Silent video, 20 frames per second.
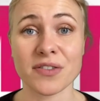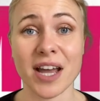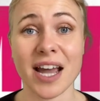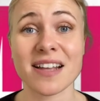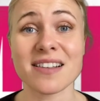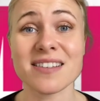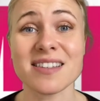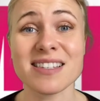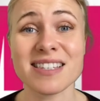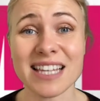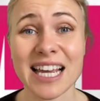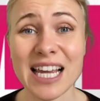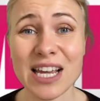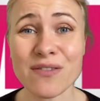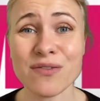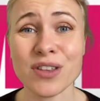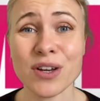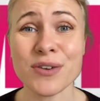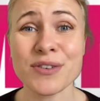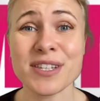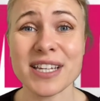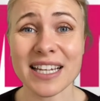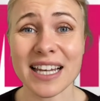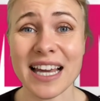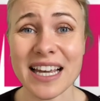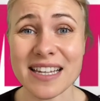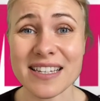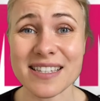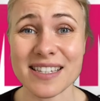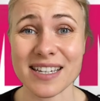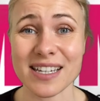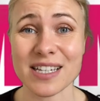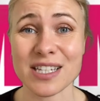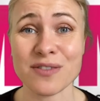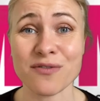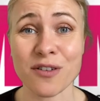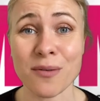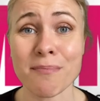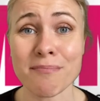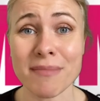and save those glaciers
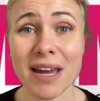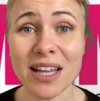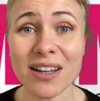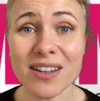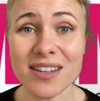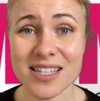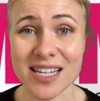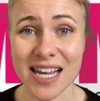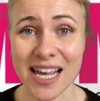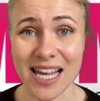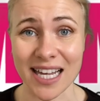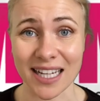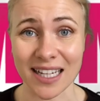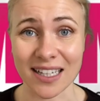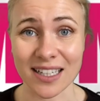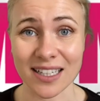from melting.